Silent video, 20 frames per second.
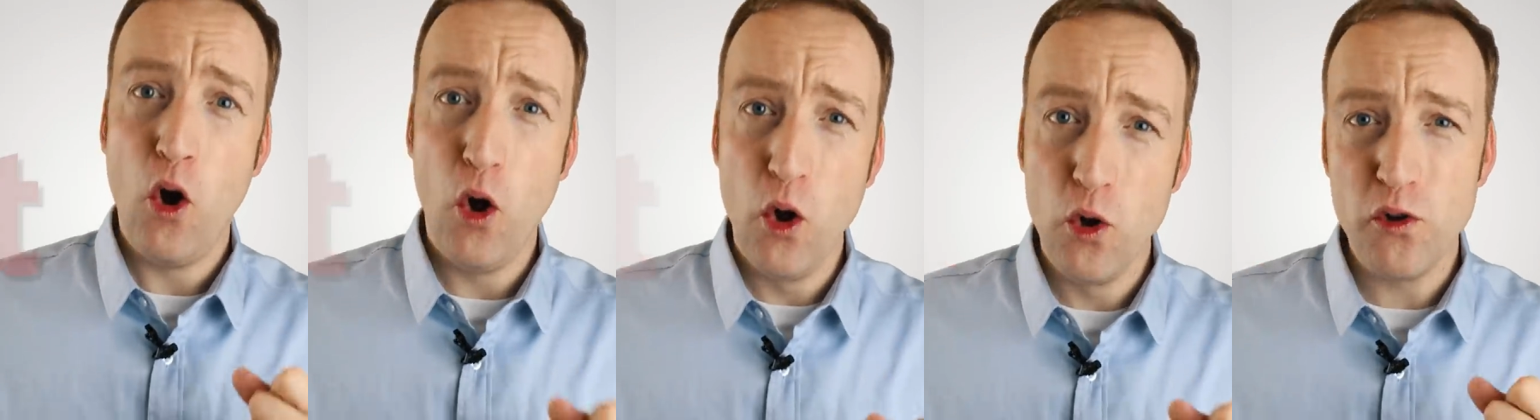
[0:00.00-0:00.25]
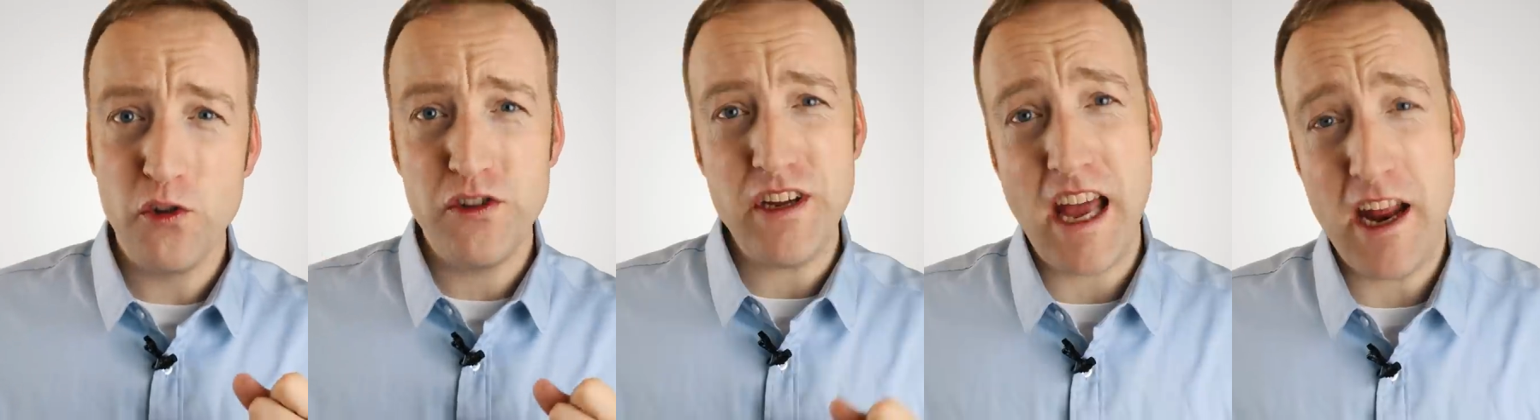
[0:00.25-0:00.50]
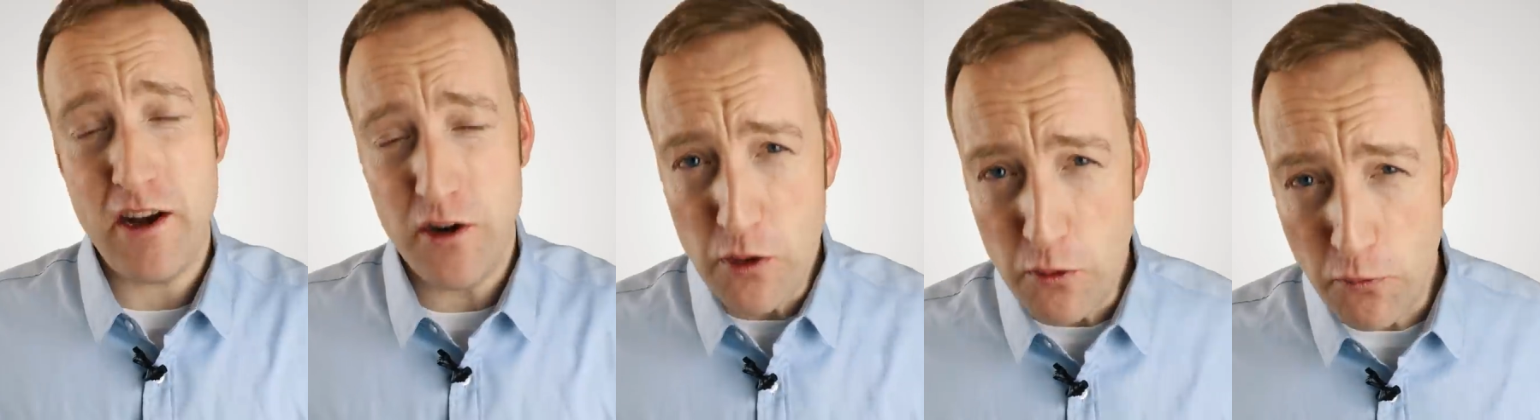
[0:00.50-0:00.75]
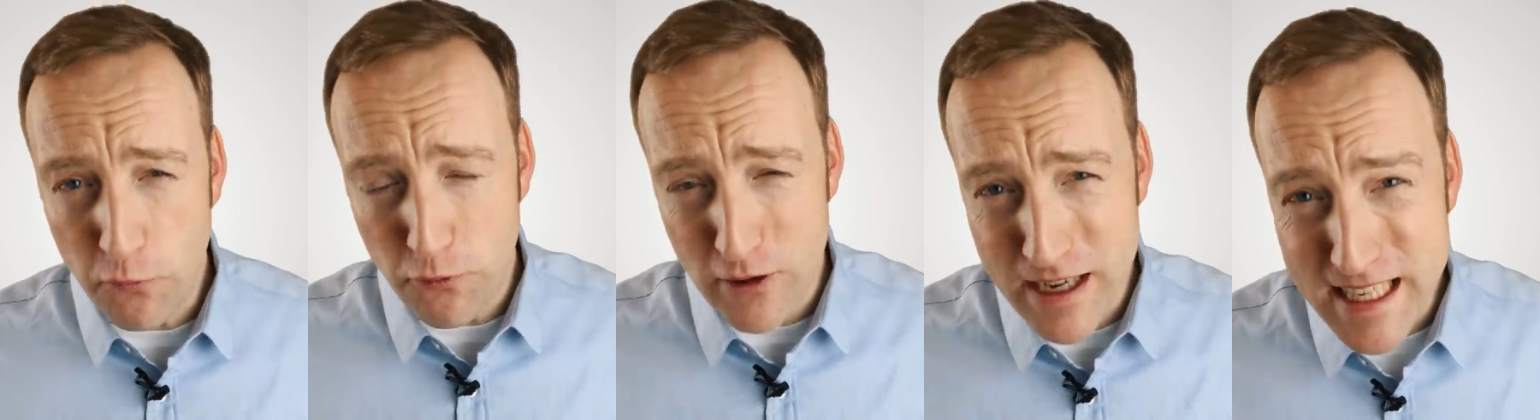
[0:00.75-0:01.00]
old and
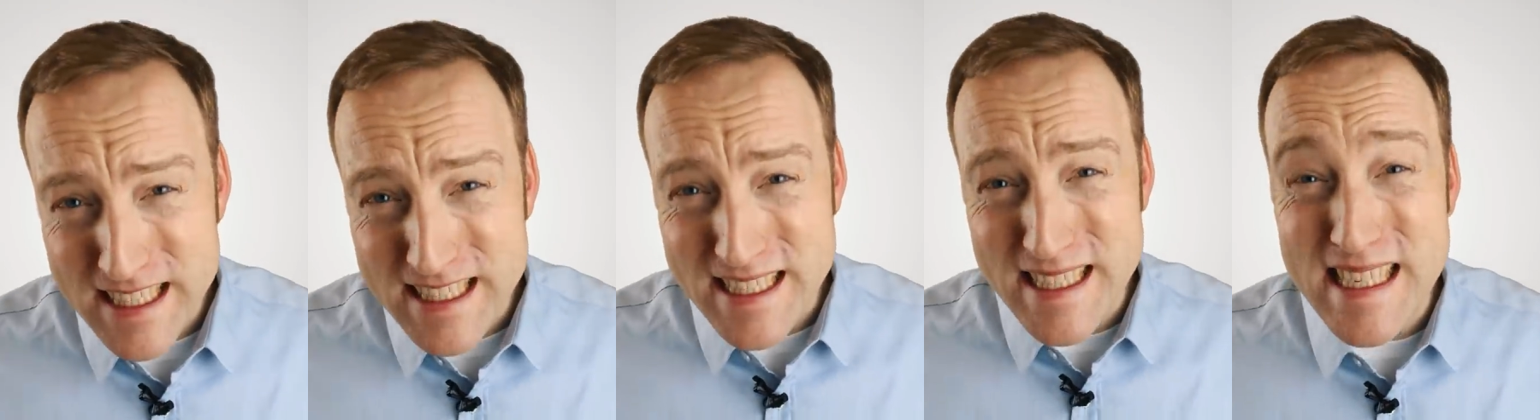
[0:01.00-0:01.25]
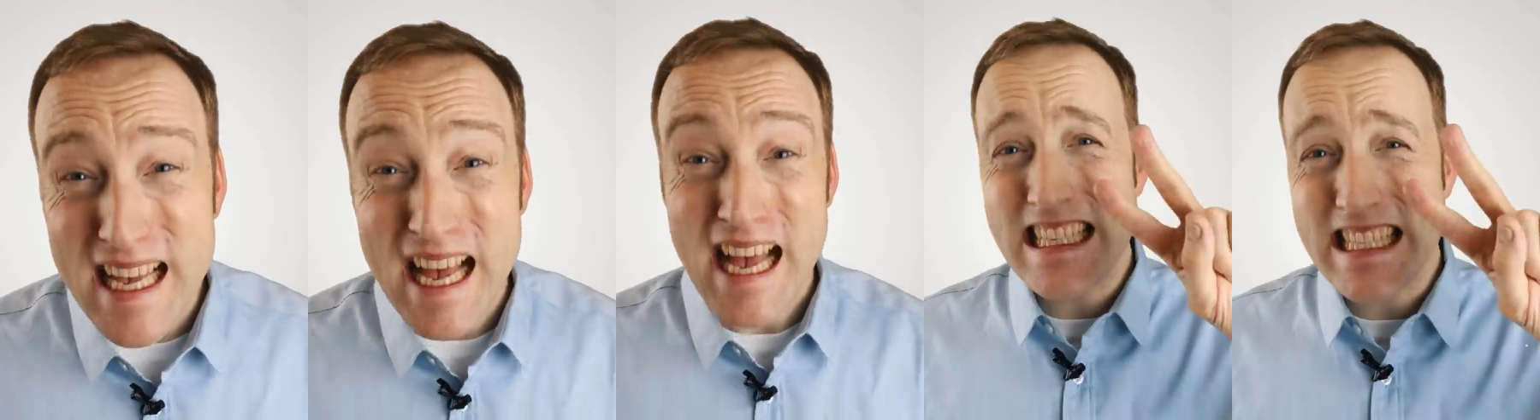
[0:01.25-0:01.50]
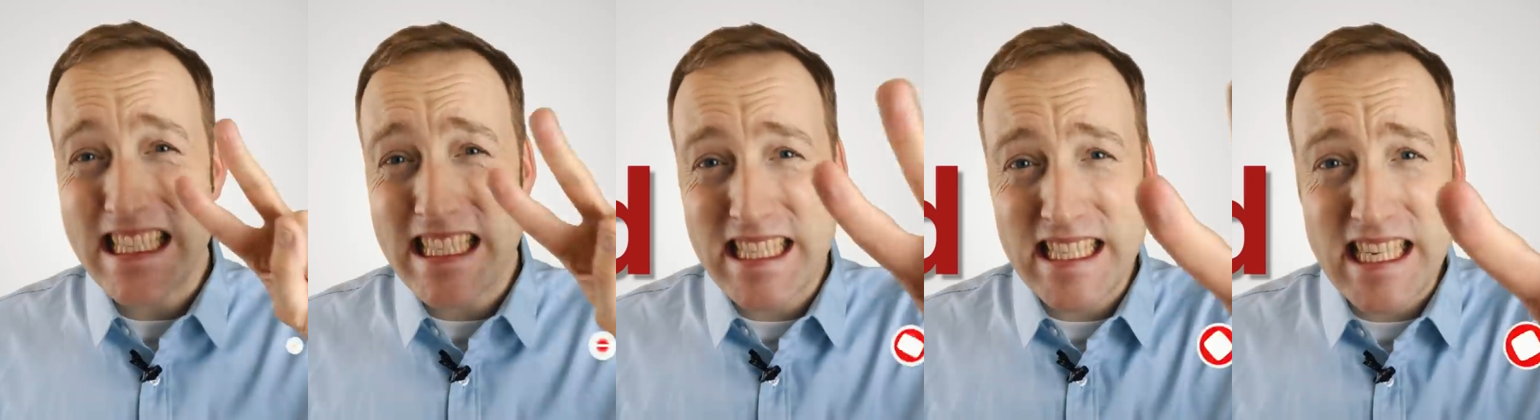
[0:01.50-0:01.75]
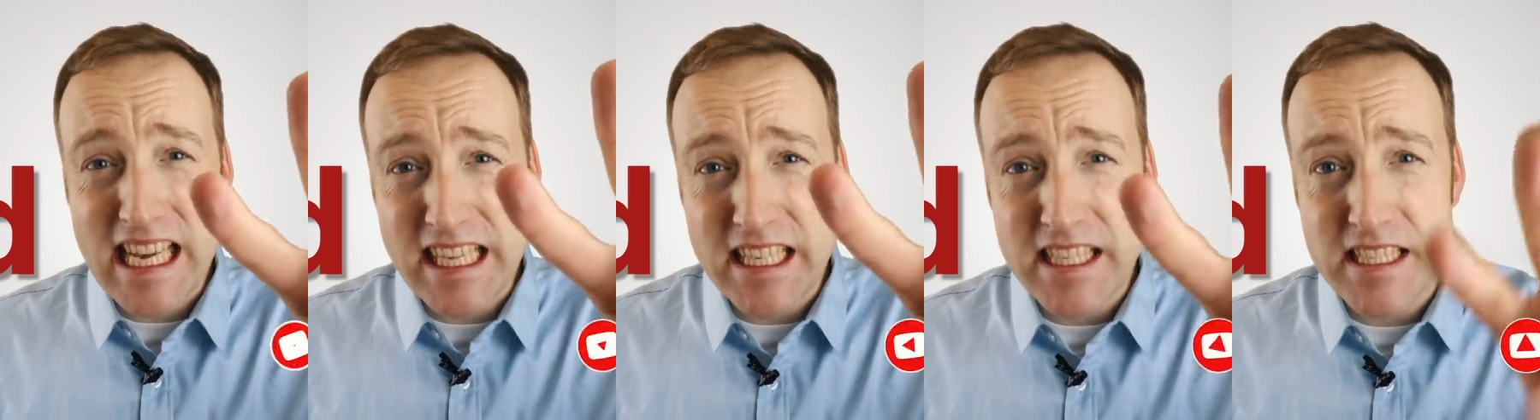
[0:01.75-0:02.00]
new friends. And
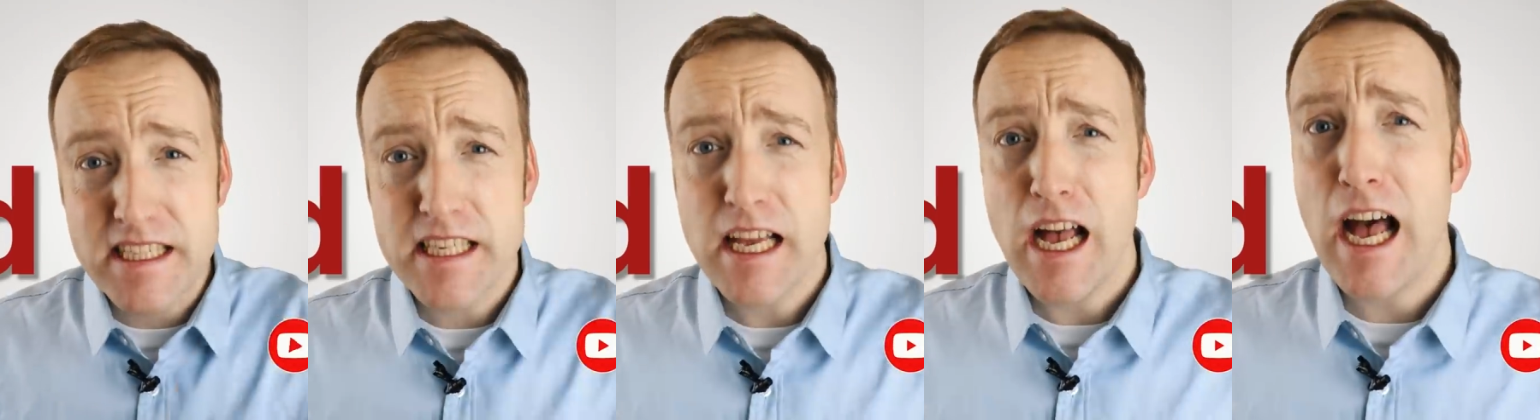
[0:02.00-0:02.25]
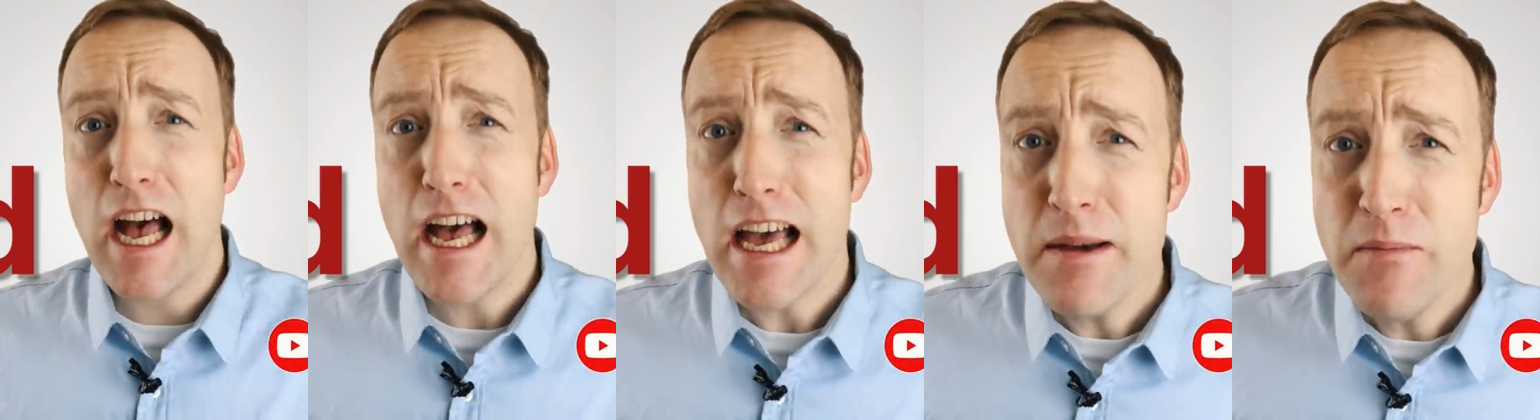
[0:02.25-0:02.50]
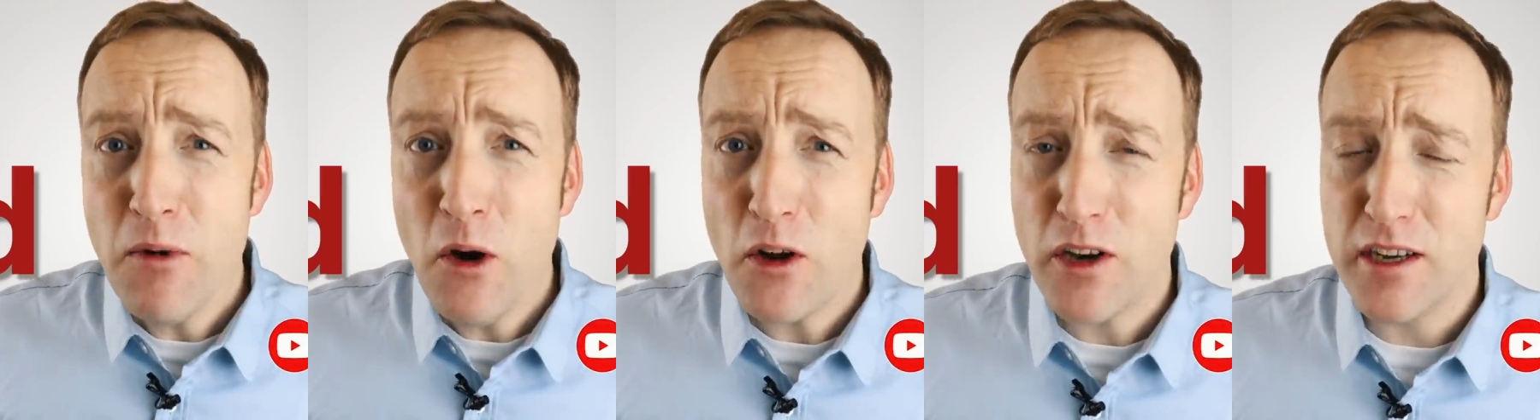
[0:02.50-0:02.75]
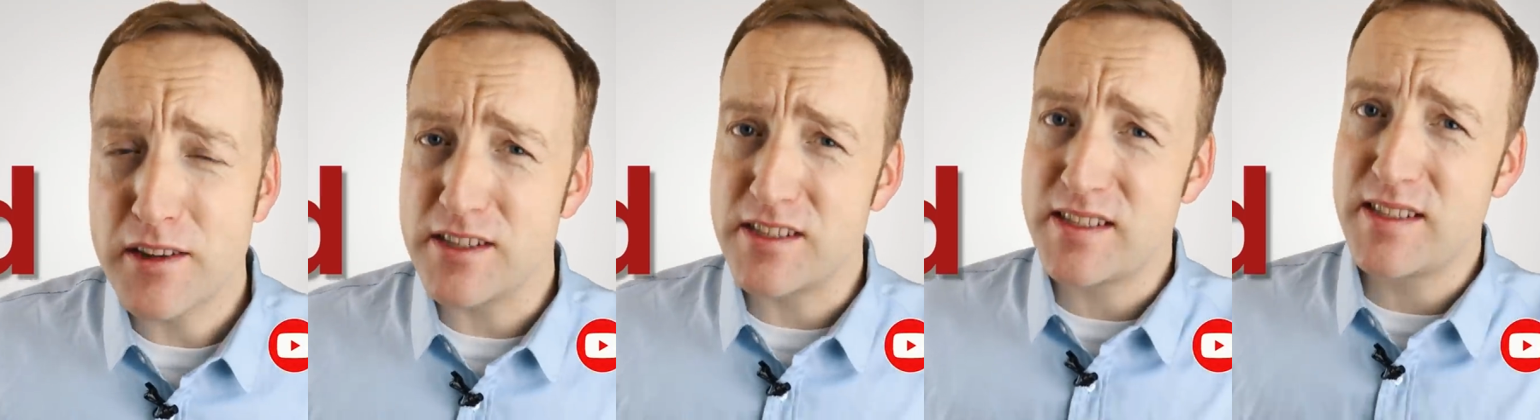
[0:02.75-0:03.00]
second, I'm
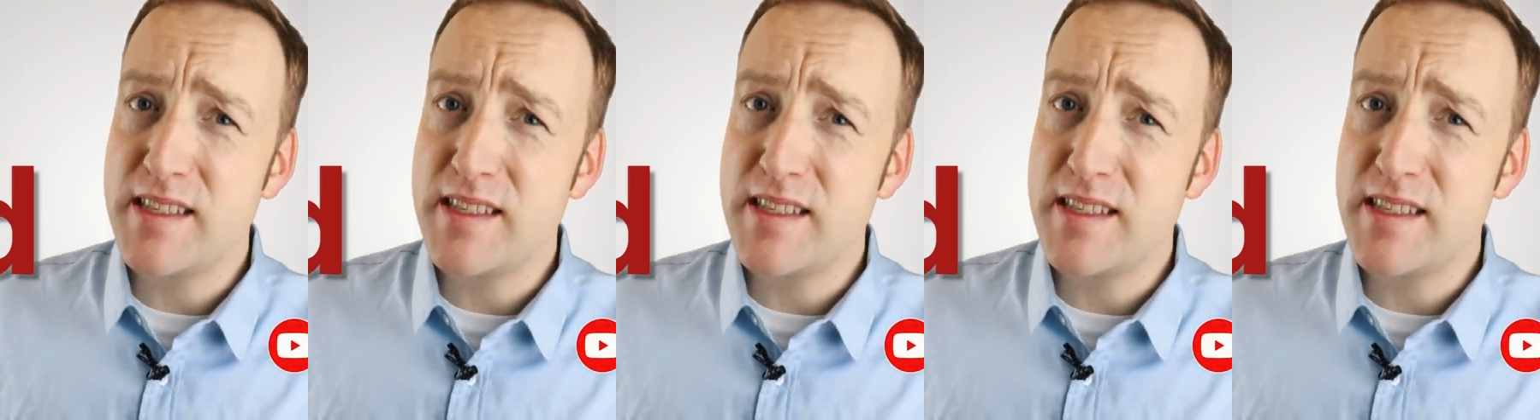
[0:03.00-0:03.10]
out of the